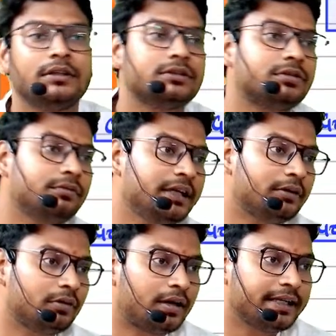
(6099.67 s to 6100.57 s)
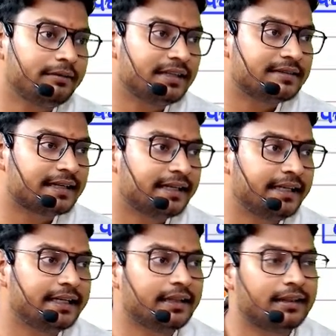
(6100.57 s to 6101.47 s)
So we have not given the second
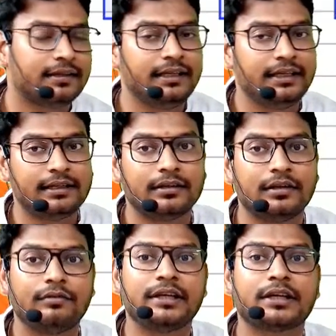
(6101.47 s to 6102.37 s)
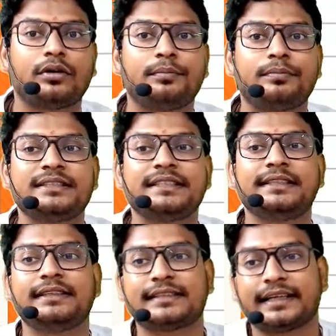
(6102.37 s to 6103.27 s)
year and third year. We are compensating
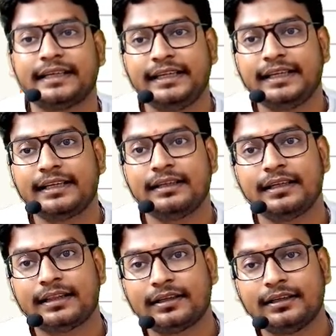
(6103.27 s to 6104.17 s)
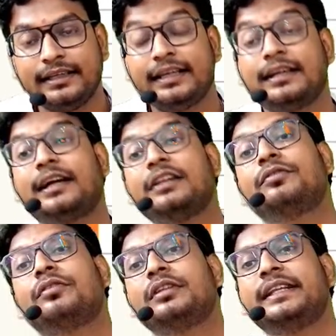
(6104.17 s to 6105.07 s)
the second year, third year and
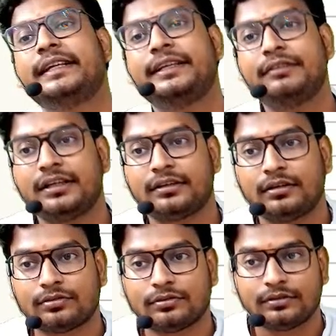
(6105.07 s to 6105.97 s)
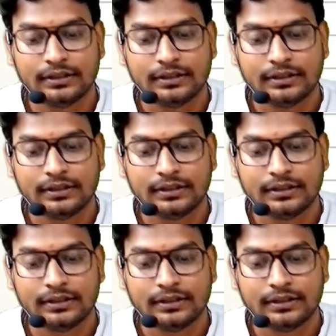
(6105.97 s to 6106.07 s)
fourth year dividend also.